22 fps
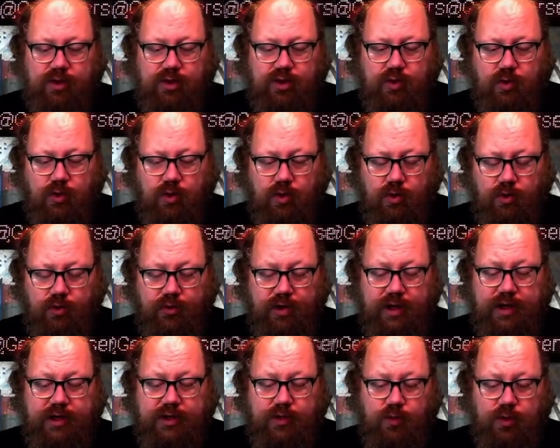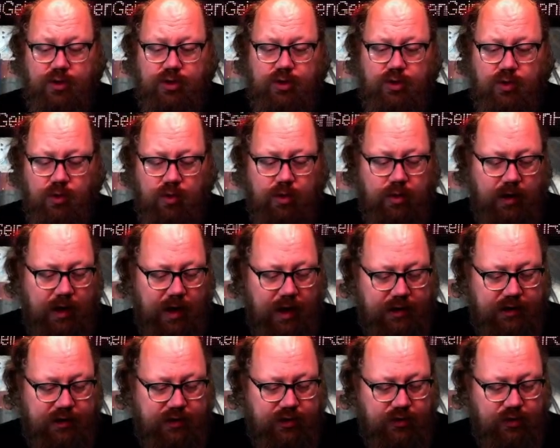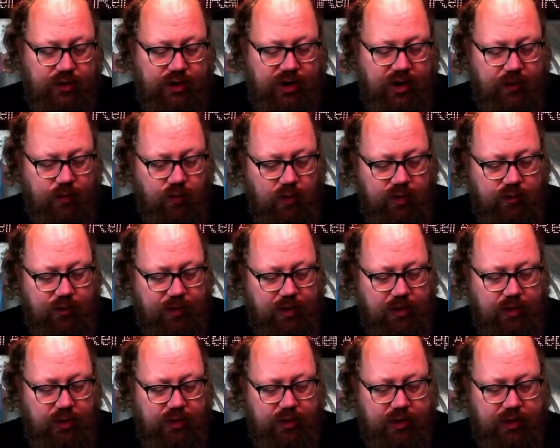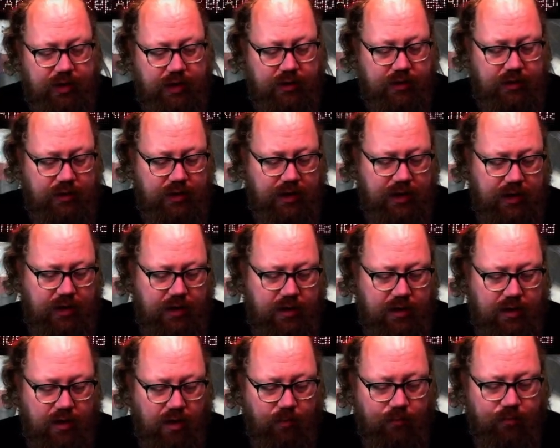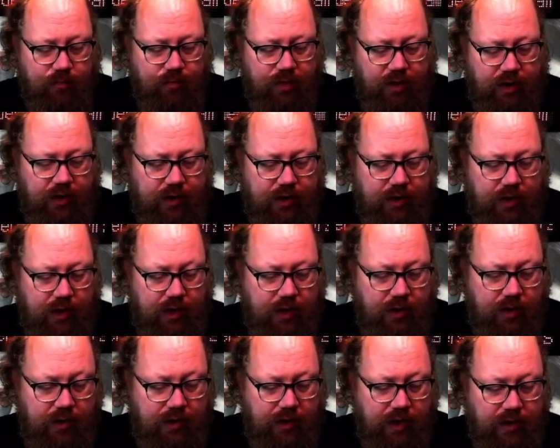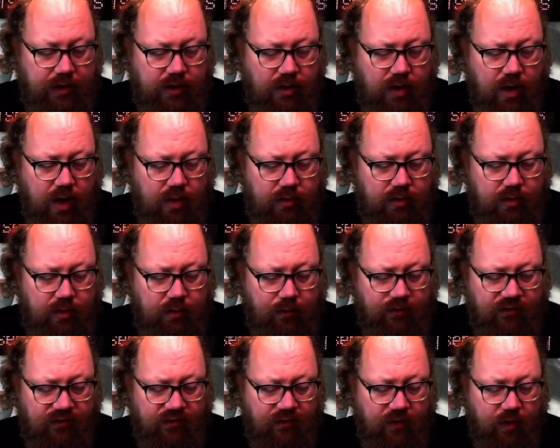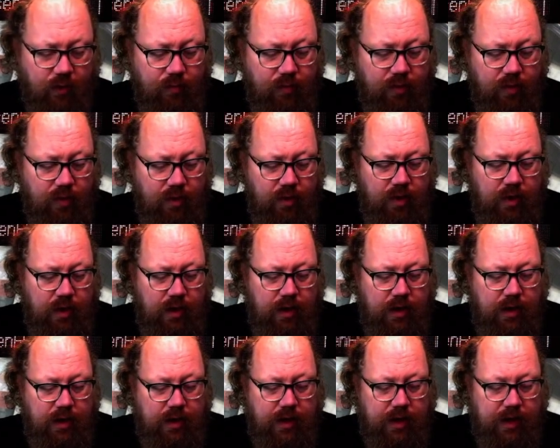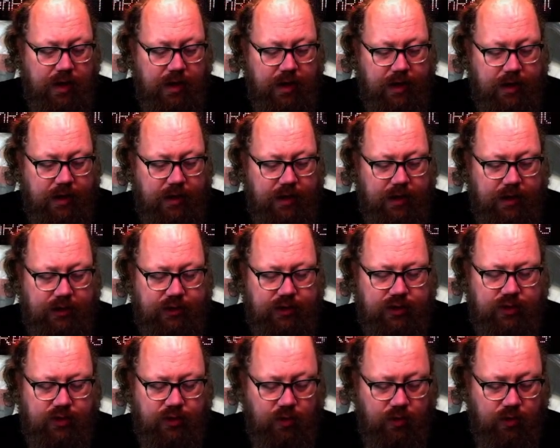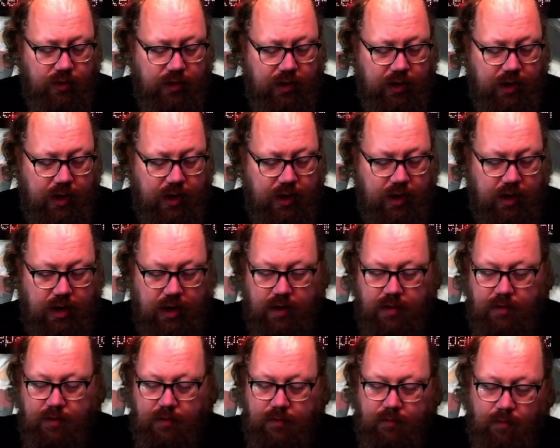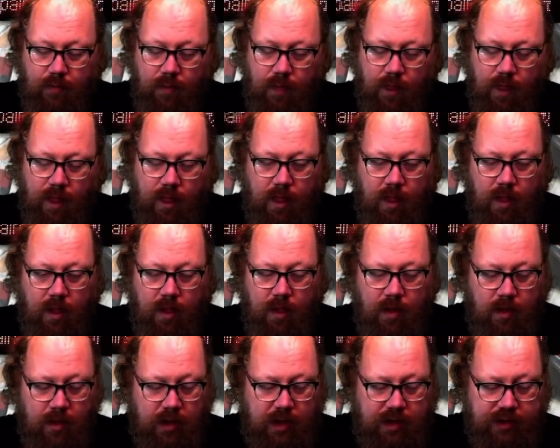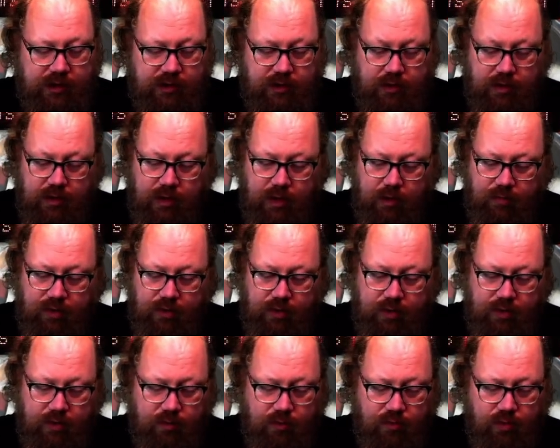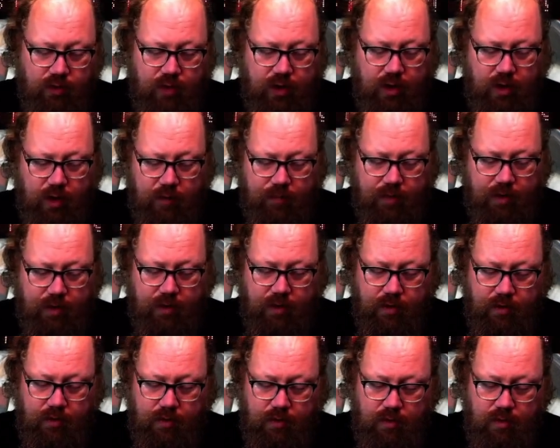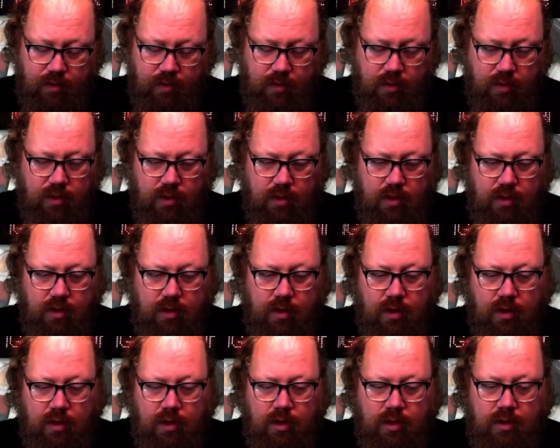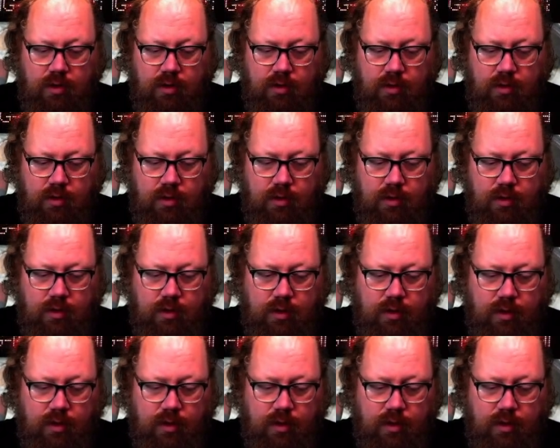and as you can see now, I'm just putting it up and we will go into the try to go into the BIOS, but the BIOS does not